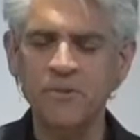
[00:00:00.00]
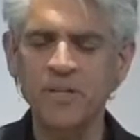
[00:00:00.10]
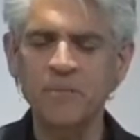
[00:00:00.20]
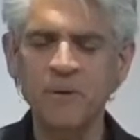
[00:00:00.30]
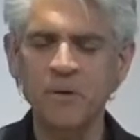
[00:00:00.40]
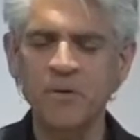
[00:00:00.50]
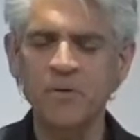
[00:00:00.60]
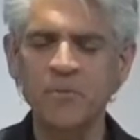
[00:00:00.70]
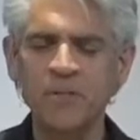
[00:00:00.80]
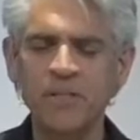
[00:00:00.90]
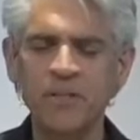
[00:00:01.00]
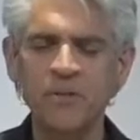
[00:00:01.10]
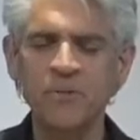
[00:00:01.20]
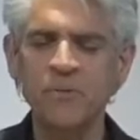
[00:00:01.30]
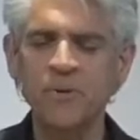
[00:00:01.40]
this dream, Lord,
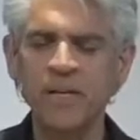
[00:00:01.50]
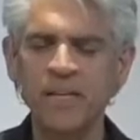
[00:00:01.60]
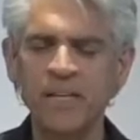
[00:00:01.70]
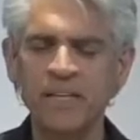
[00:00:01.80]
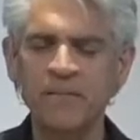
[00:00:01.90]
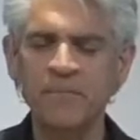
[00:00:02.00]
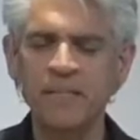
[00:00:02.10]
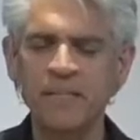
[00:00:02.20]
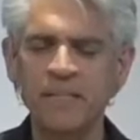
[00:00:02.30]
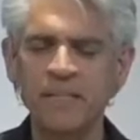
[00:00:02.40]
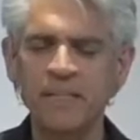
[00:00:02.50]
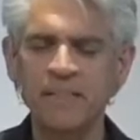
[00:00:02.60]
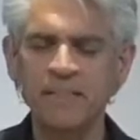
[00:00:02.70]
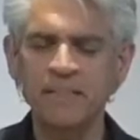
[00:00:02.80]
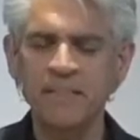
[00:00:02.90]
will you wake me?